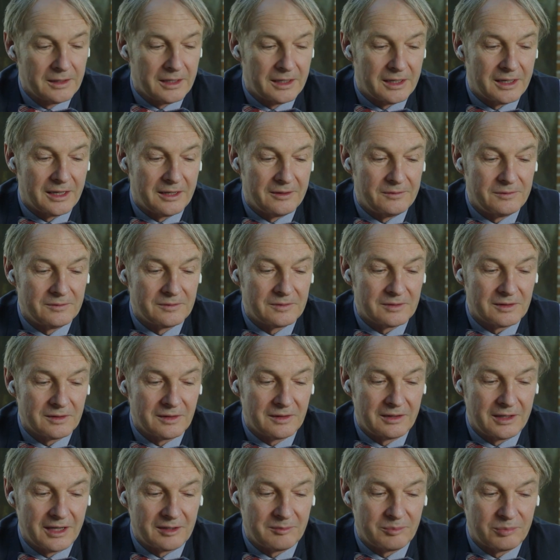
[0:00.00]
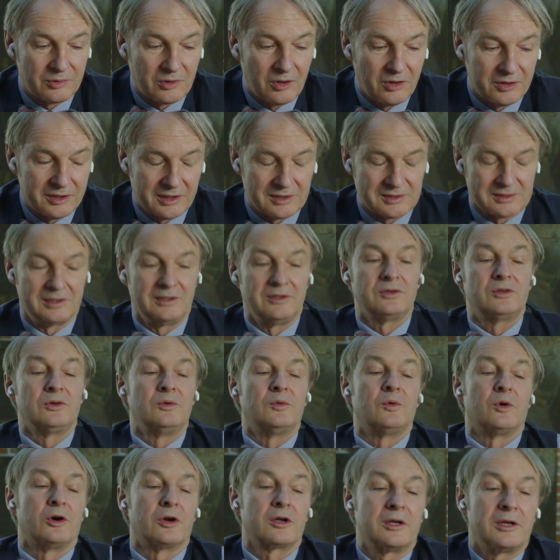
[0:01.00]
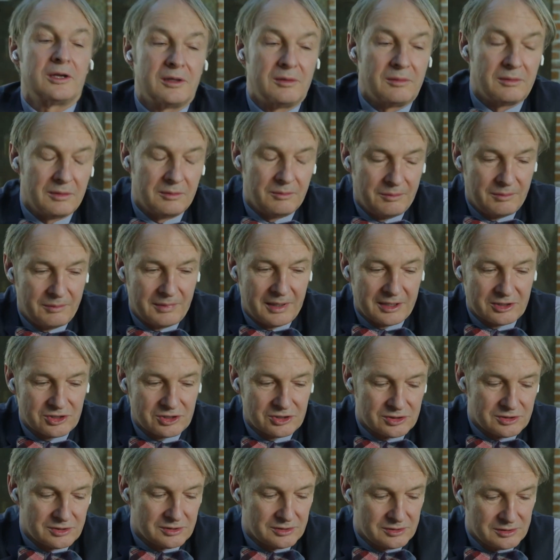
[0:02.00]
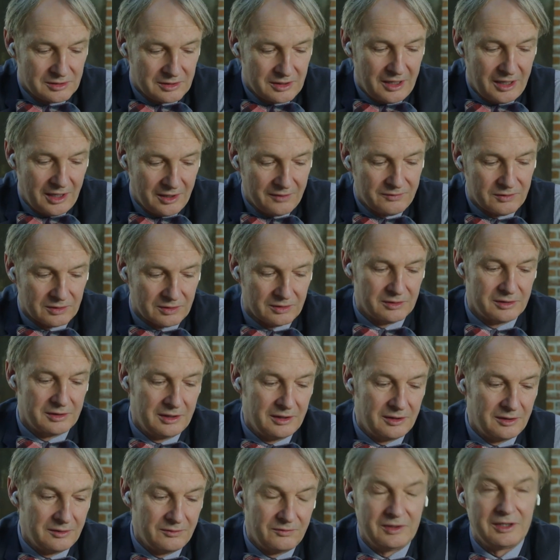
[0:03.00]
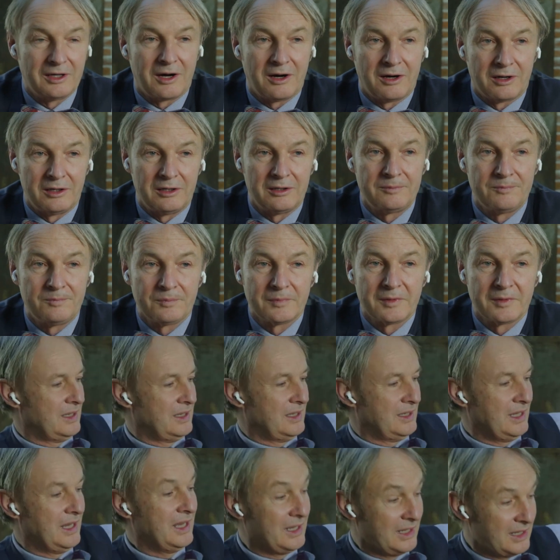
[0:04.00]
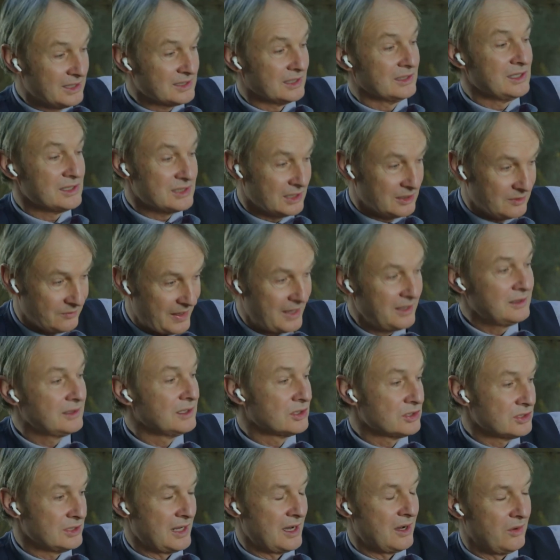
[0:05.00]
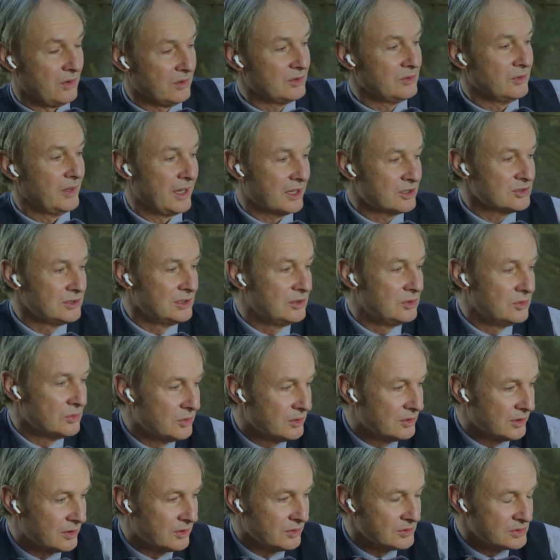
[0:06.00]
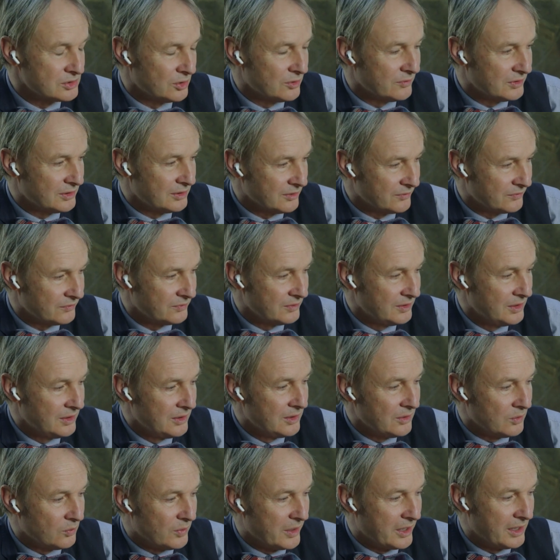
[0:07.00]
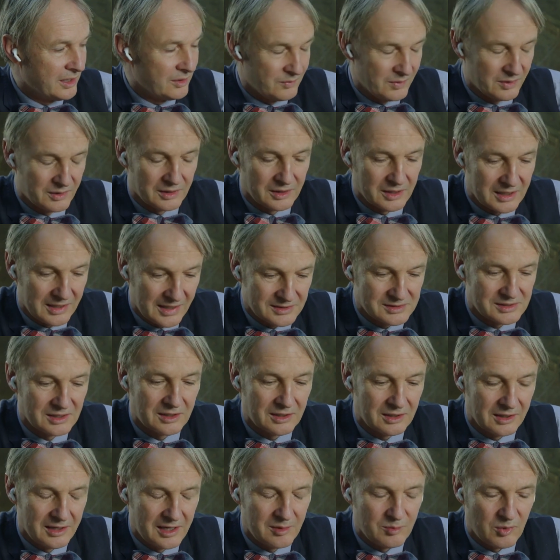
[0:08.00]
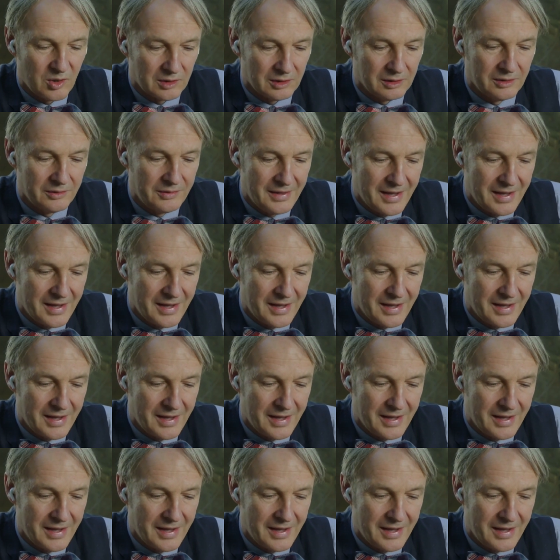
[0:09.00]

And that brought us into working much heavier in VR. It is a disadvantage now to actually do it the conservative way with a classic clay model.